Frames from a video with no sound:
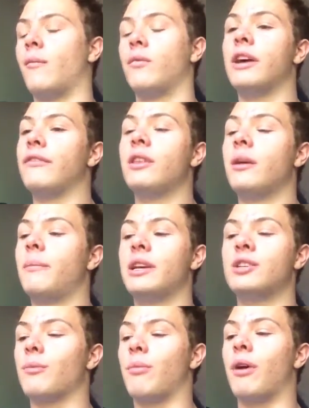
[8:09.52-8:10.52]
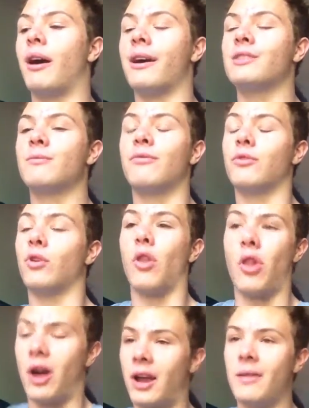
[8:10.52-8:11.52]
Definitely a big surprise for a
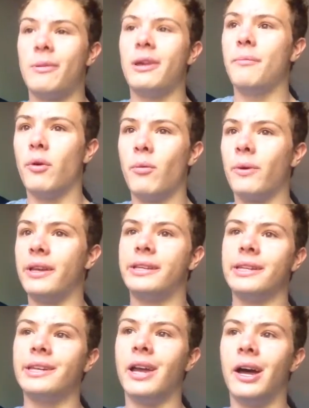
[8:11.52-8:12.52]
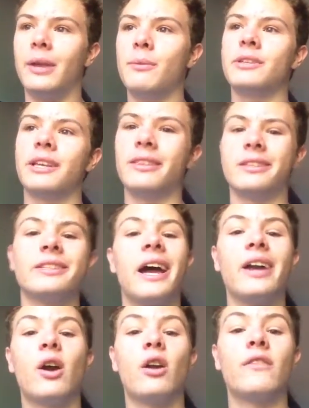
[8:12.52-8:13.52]
lot of people. He was like the
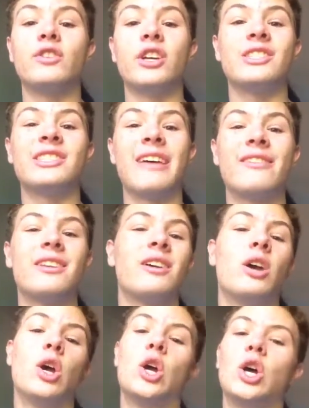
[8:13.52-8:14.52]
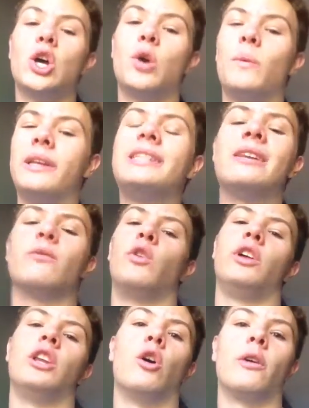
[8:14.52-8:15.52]
Zygarde of Gen 7. We didn't
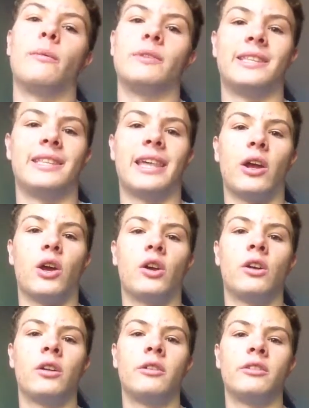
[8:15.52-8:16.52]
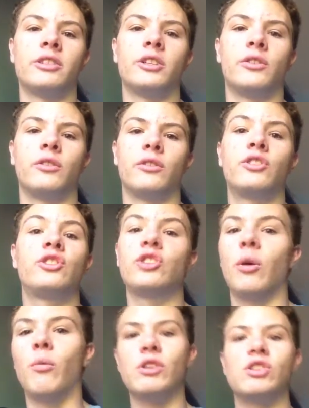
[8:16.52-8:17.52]
really know he was there until
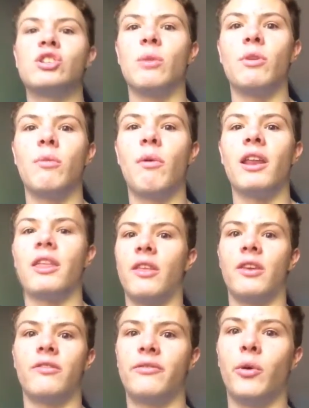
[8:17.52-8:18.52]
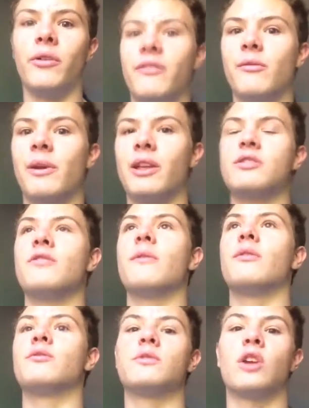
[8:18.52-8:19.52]
someone stumbled upon it and then told everybody else.
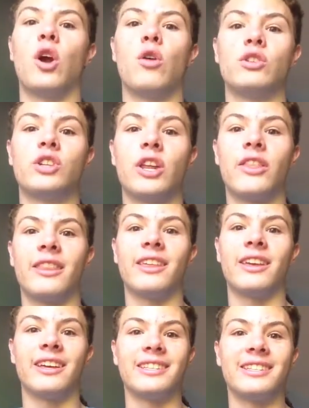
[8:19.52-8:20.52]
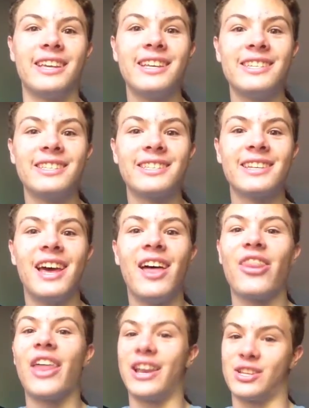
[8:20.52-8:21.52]
Everybody else was like, "Oh, that thing exists.
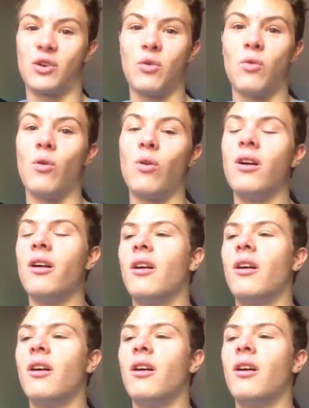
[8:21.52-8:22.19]
That is cool."